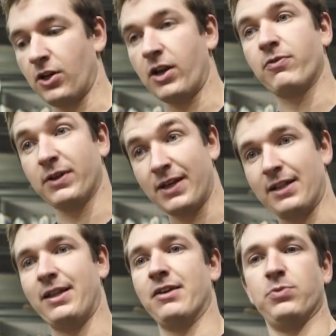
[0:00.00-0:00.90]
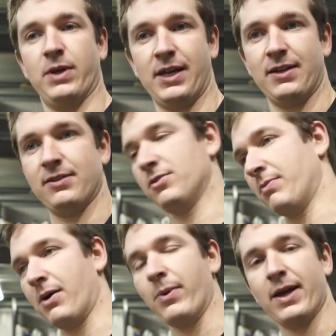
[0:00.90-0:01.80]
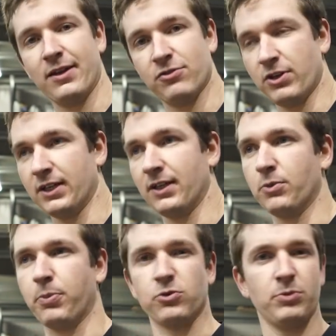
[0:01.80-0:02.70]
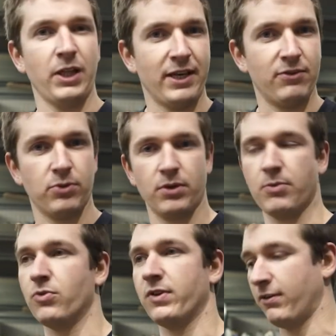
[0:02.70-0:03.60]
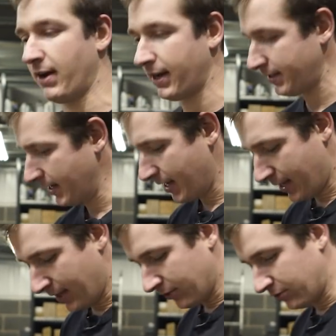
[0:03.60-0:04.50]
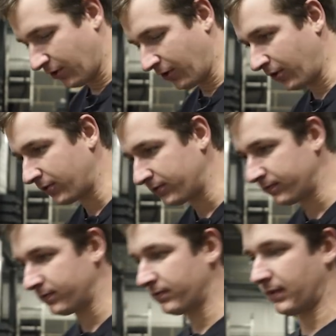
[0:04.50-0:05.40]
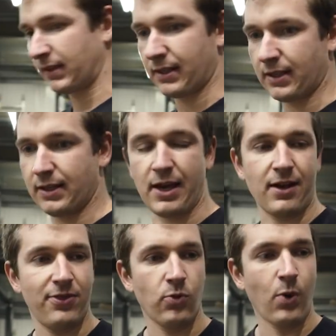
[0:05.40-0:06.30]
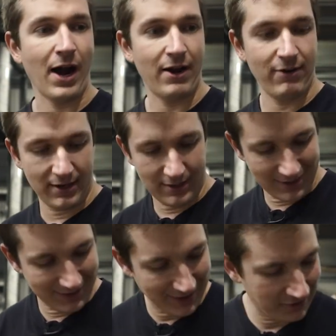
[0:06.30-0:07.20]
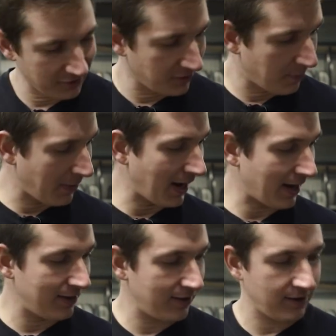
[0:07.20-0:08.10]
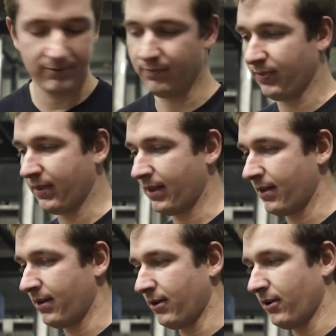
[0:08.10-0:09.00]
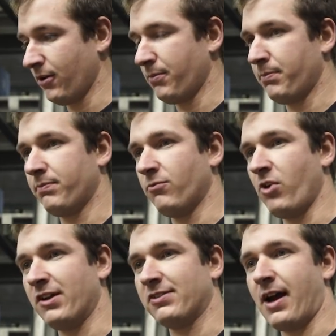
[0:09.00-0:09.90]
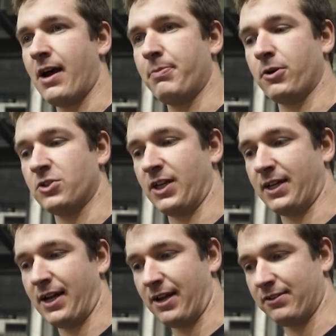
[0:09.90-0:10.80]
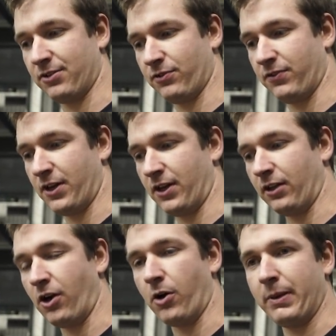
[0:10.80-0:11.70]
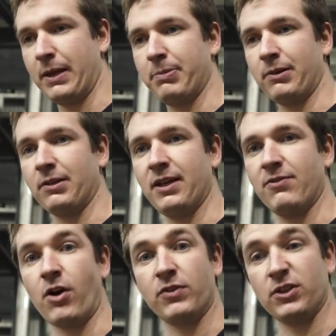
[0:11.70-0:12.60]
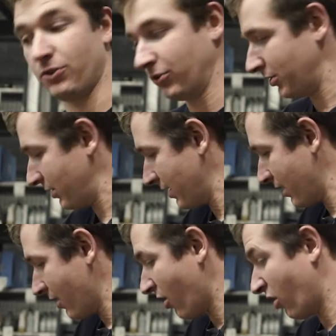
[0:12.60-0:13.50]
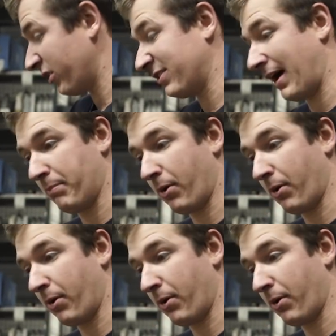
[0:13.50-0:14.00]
if we can get less weight, it doesn't matter where it is really. Put some lead if you want to move it around. So yeah, the wiring, this is the part of the race car, project car stuff that a lot of people either overlook, or it's that